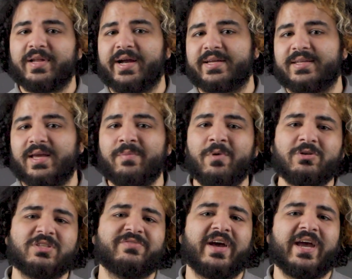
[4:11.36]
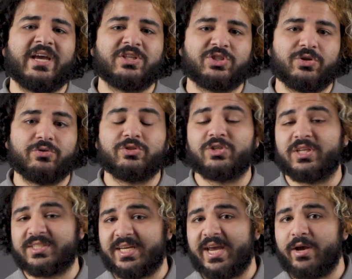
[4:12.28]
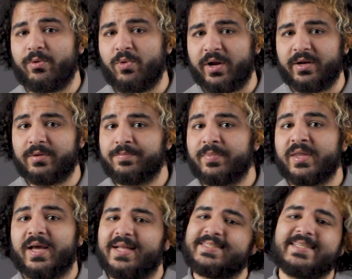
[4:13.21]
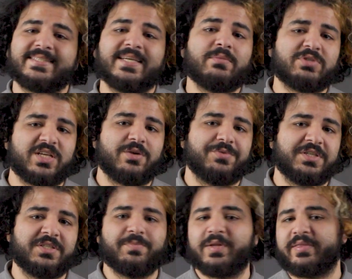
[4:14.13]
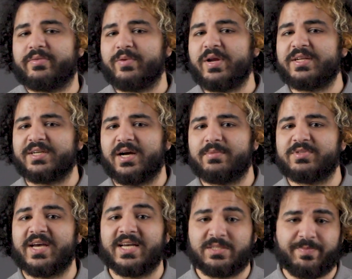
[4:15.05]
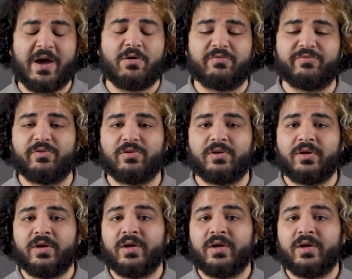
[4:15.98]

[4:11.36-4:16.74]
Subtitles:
like the Emotiva A2 to the TA1. It's the same series, but 3 times as powerful.